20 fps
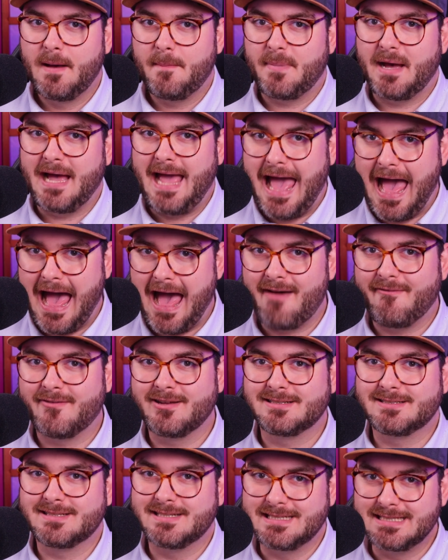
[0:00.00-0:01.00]
by
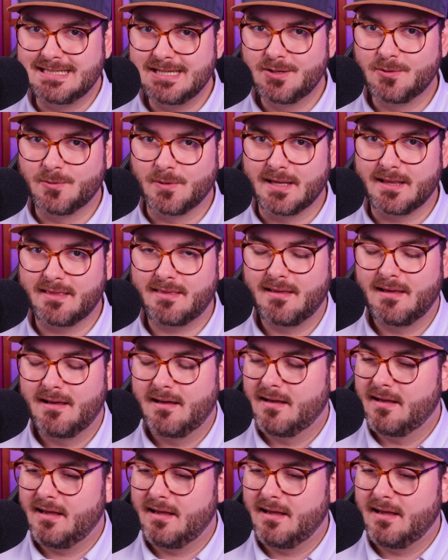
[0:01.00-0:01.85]
having to deal with.